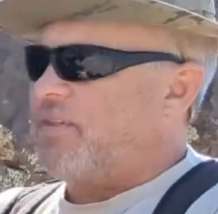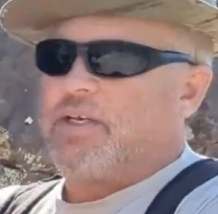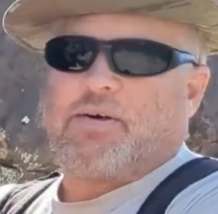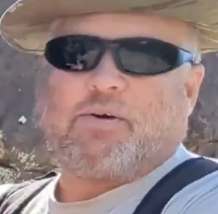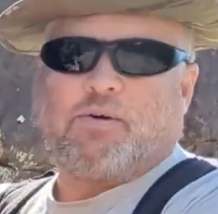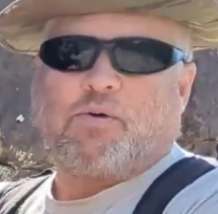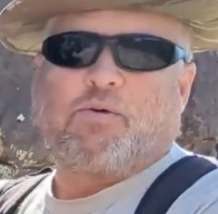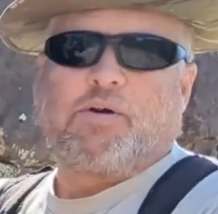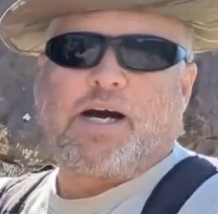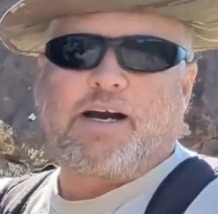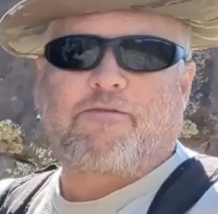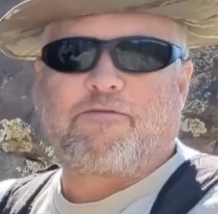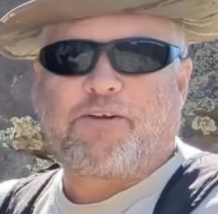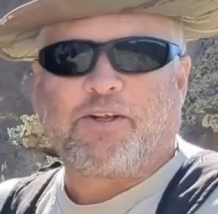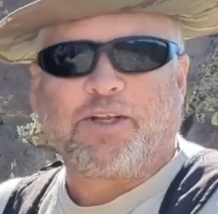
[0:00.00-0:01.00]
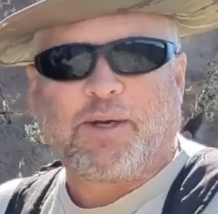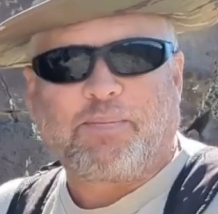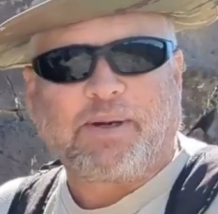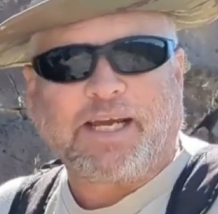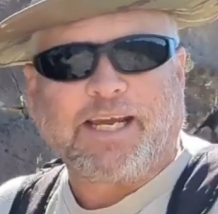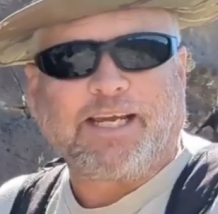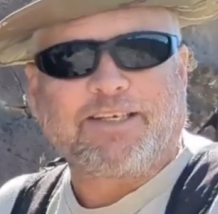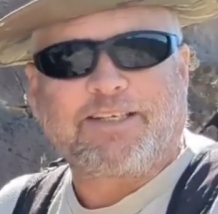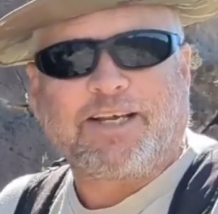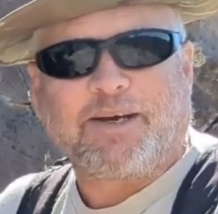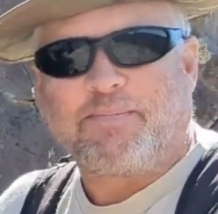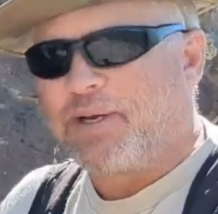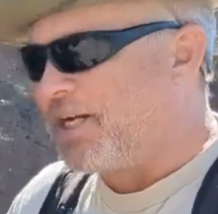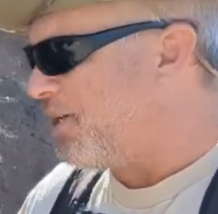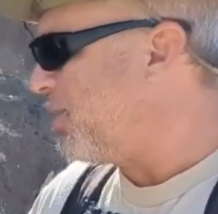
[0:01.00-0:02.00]
the whole rock filled up, I guess.
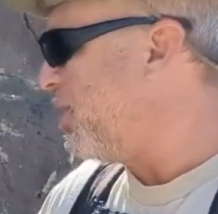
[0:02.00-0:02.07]
I'm not